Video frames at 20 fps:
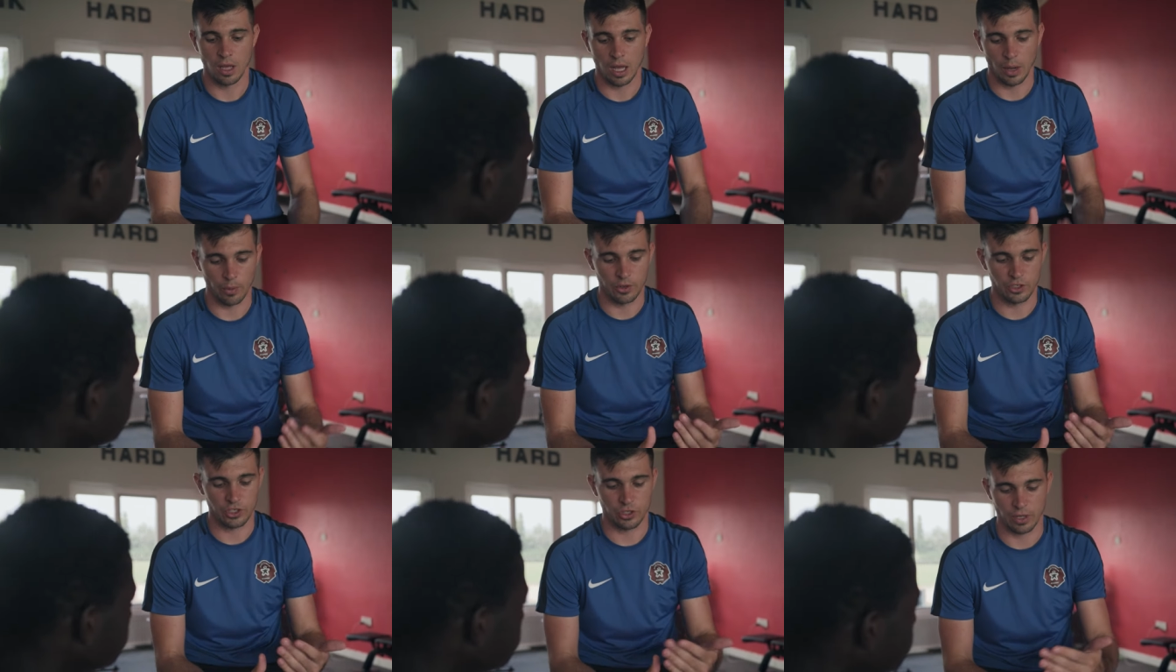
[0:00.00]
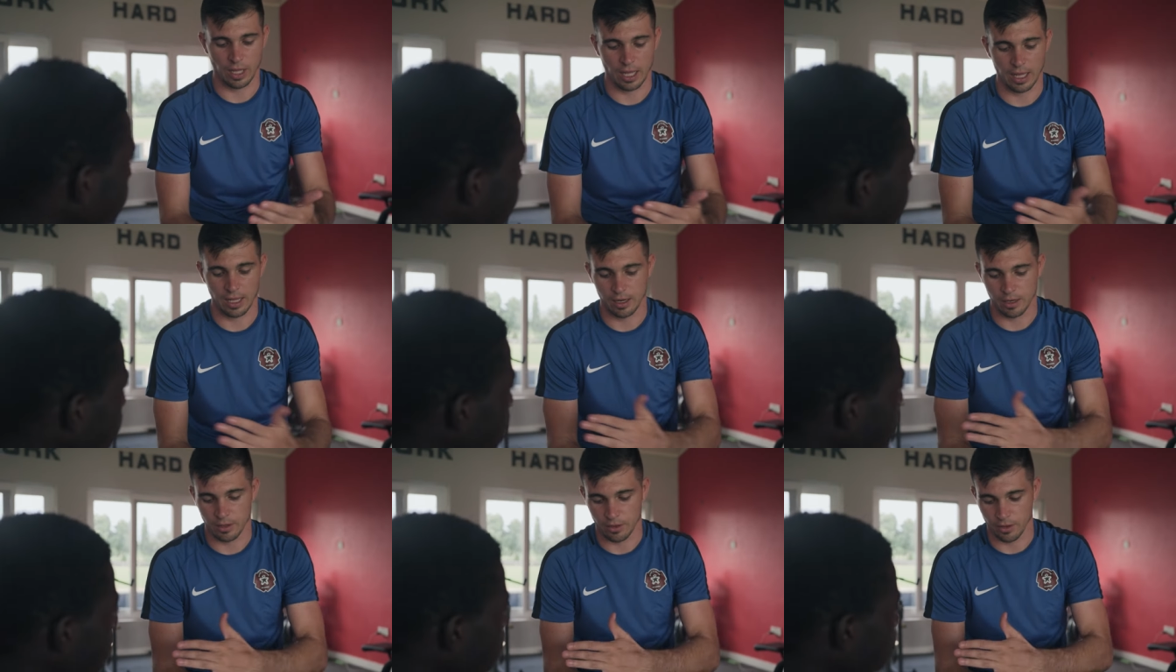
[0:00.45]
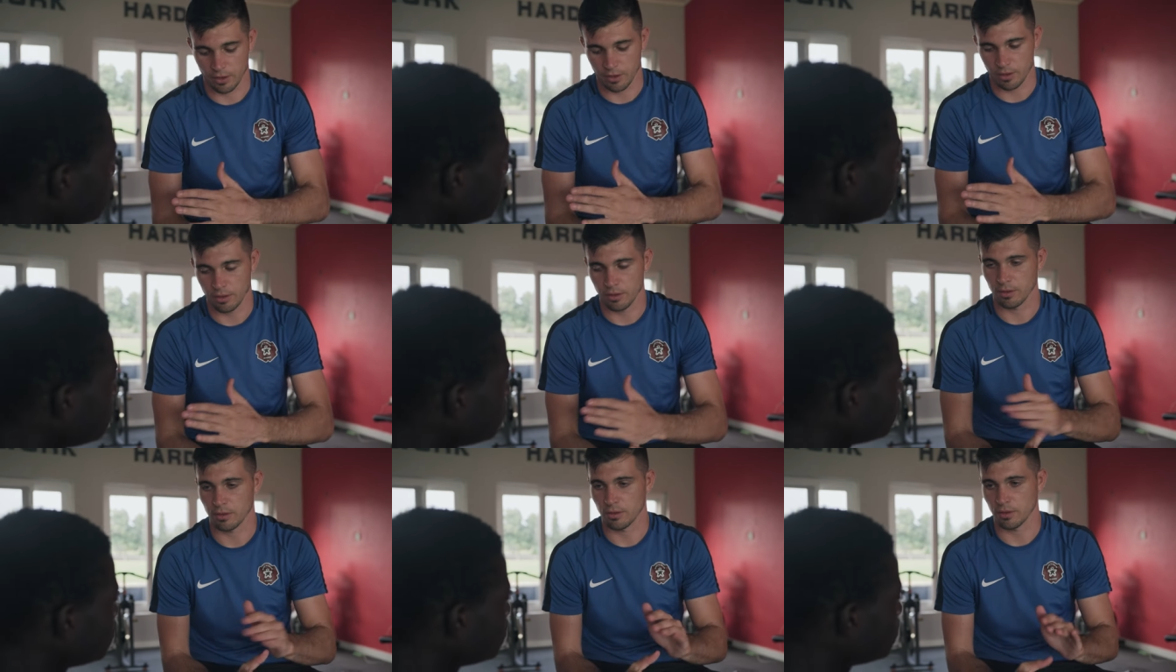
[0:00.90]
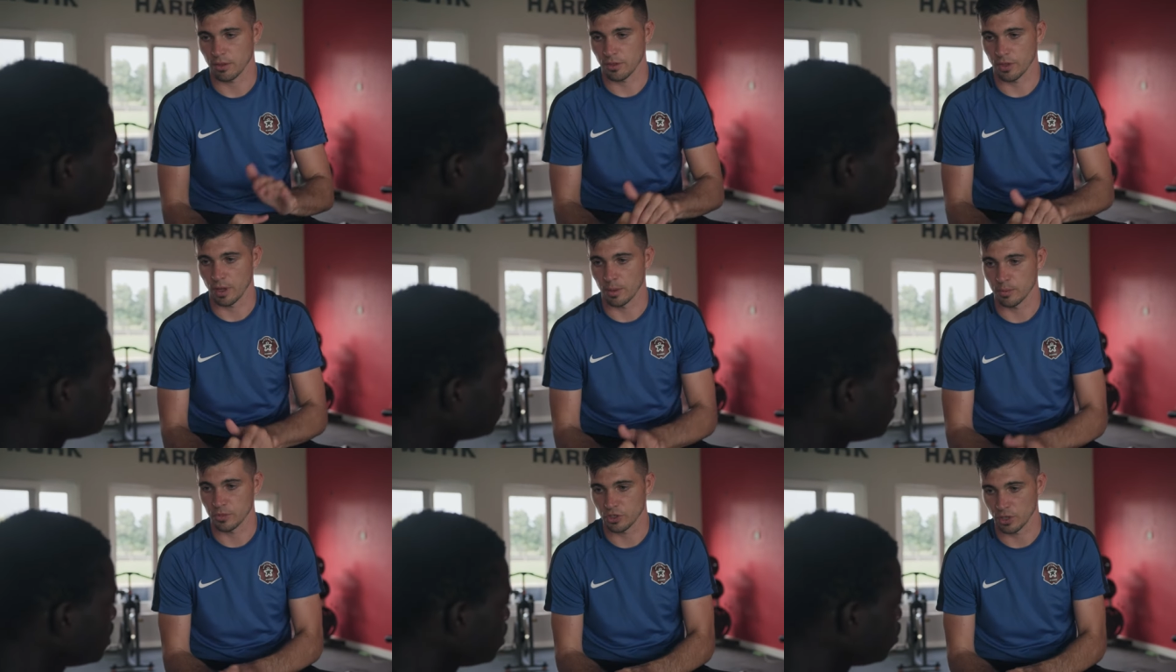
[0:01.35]
I want you to add in
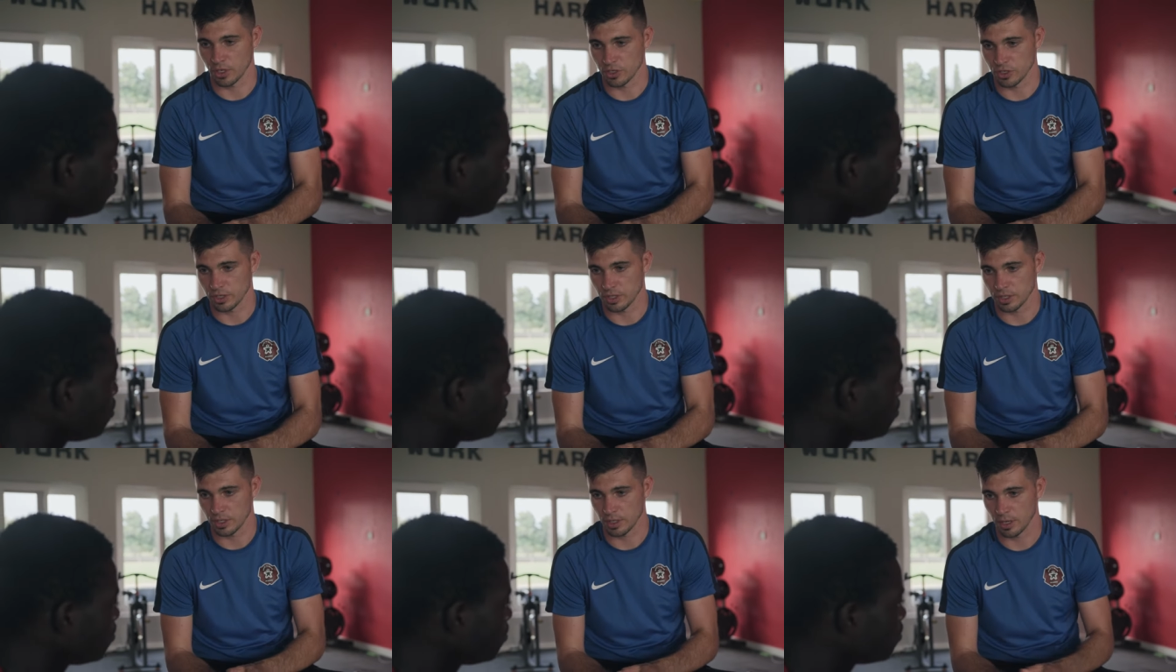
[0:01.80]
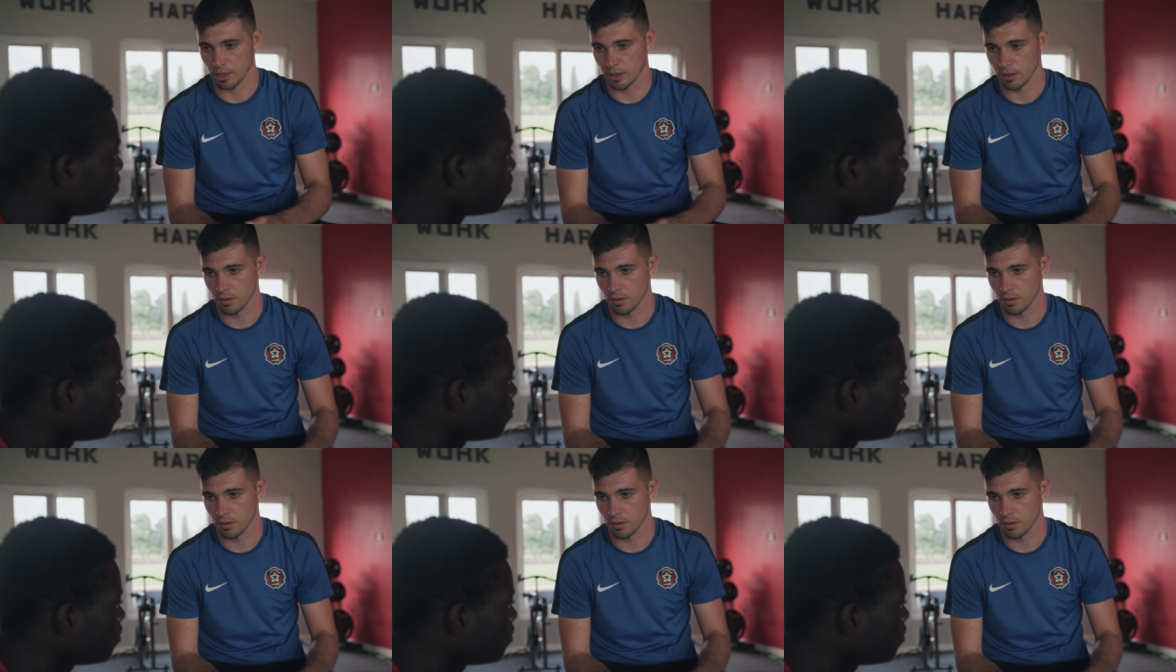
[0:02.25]
thumb stretches today.